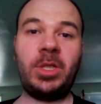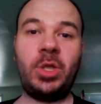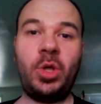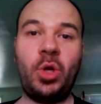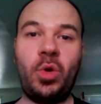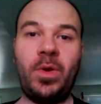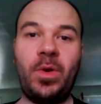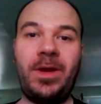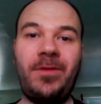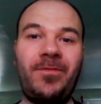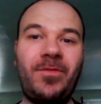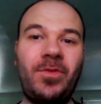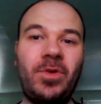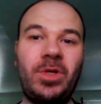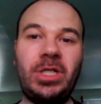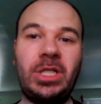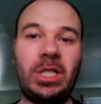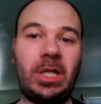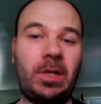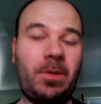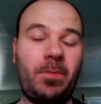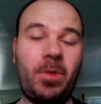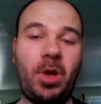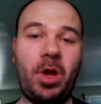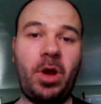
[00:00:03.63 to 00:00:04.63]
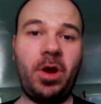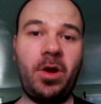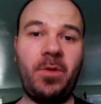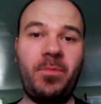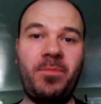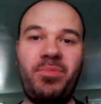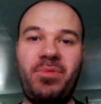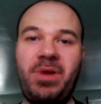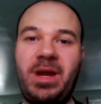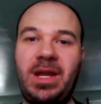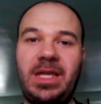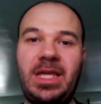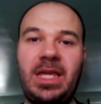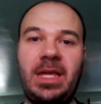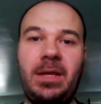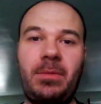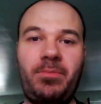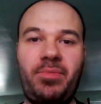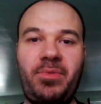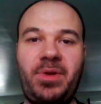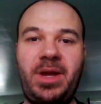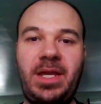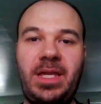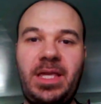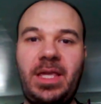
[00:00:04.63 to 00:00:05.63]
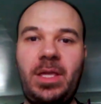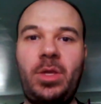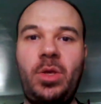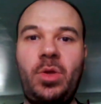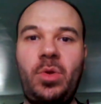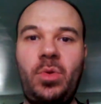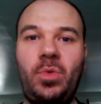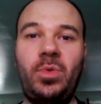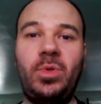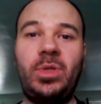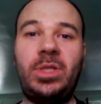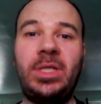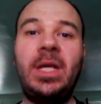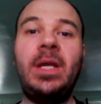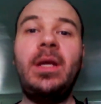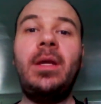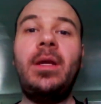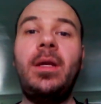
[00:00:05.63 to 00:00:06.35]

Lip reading: you're in for some heartbreaking breaking news.